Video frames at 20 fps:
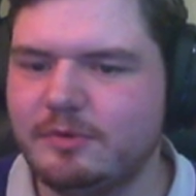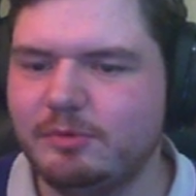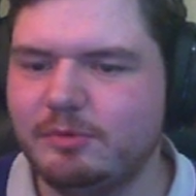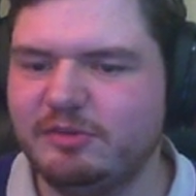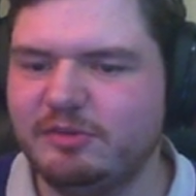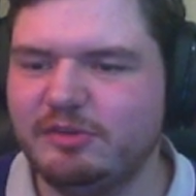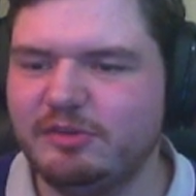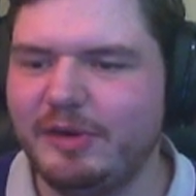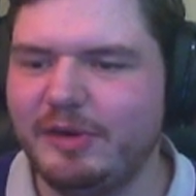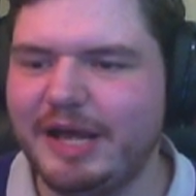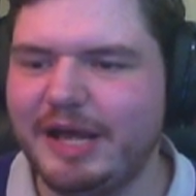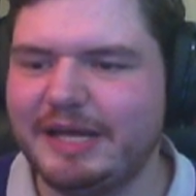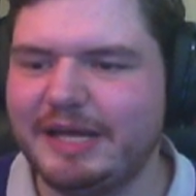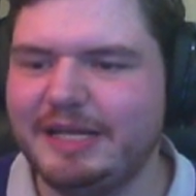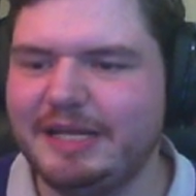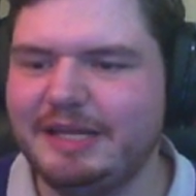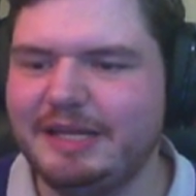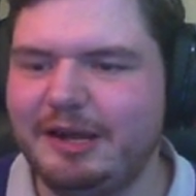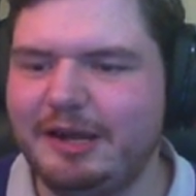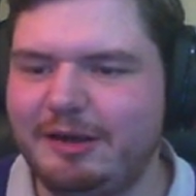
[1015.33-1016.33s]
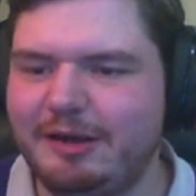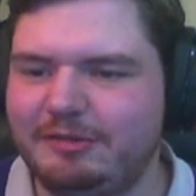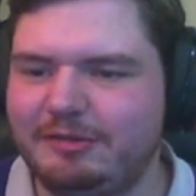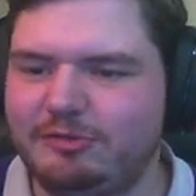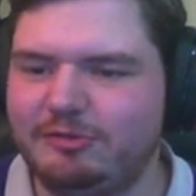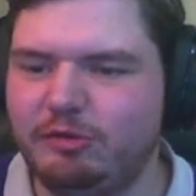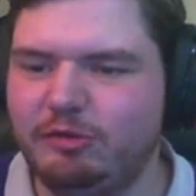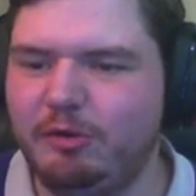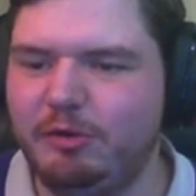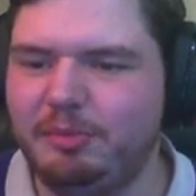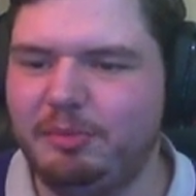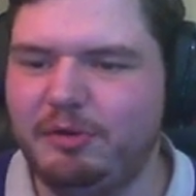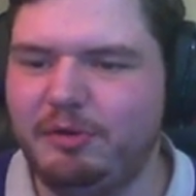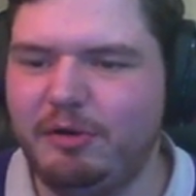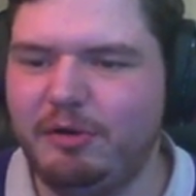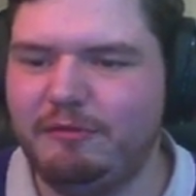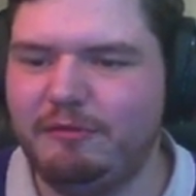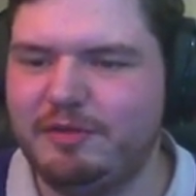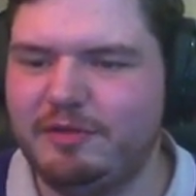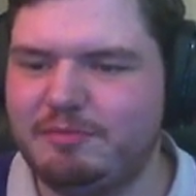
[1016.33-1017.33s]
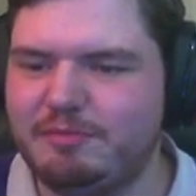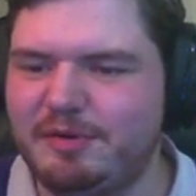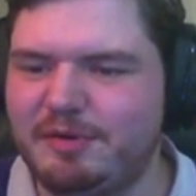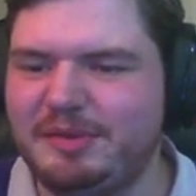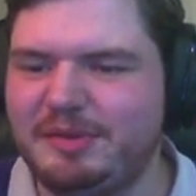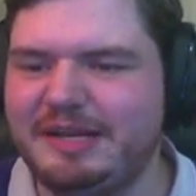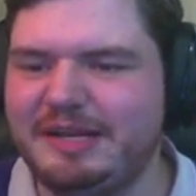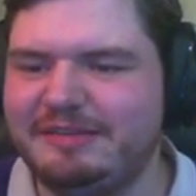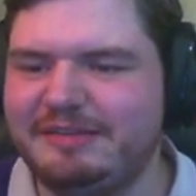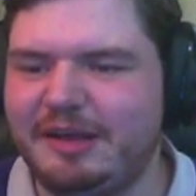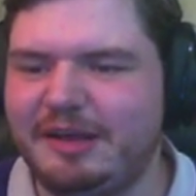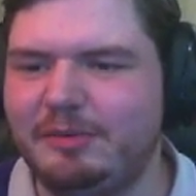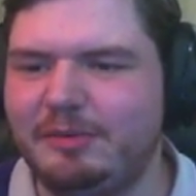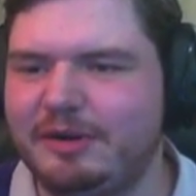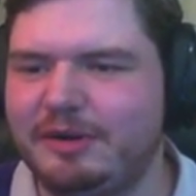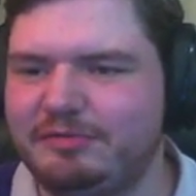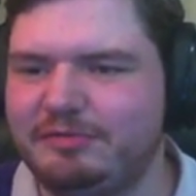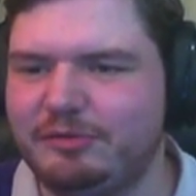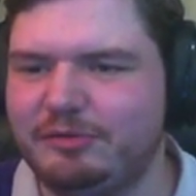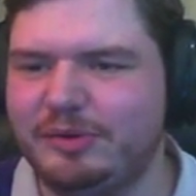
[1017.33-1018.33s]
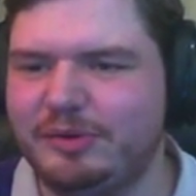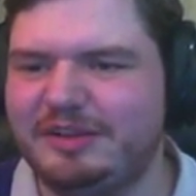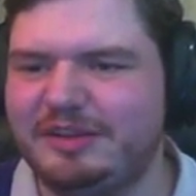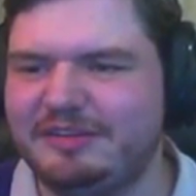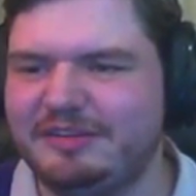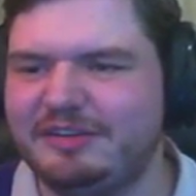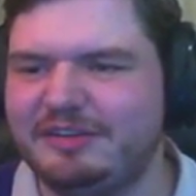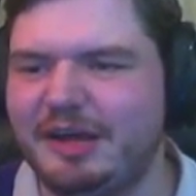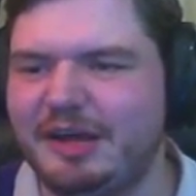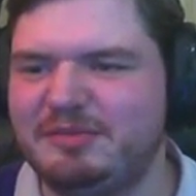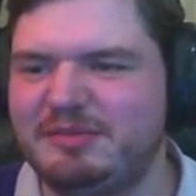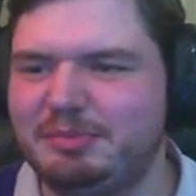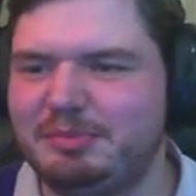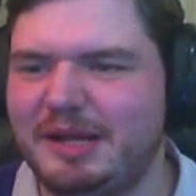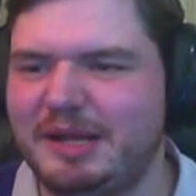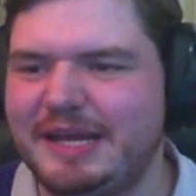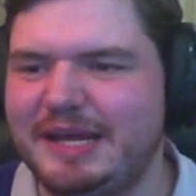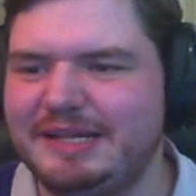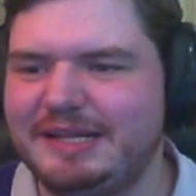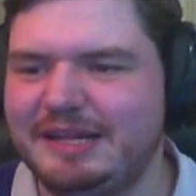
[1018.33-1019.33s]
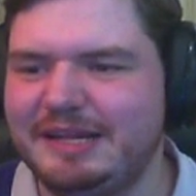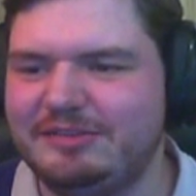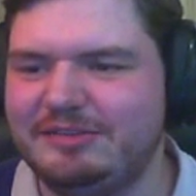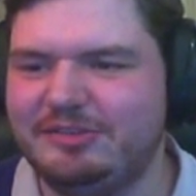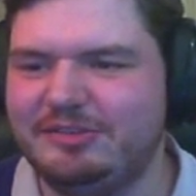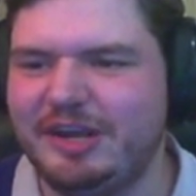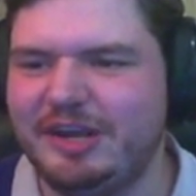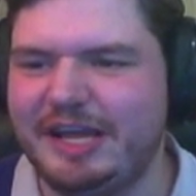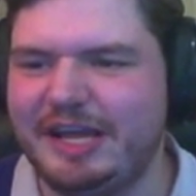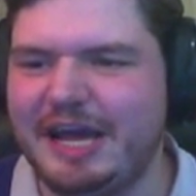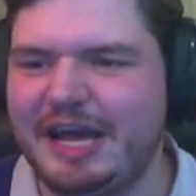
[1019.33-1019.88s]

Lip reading: Still hanging in there, top of the Premier League table after 26 games played. Let's check